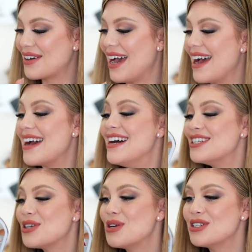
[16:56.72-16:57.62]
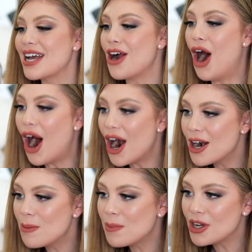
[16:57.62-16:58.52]
okay. So there's like a
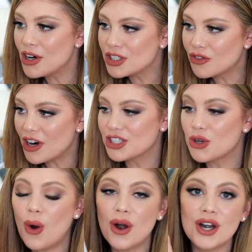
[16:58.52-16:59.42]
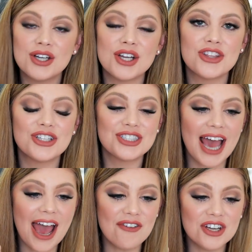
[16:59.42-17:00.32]
harp, there's French horn, there's
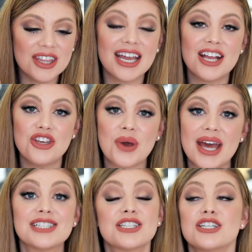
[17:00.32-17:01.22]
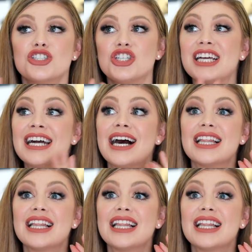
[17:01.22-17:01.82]
everything. And you guys, she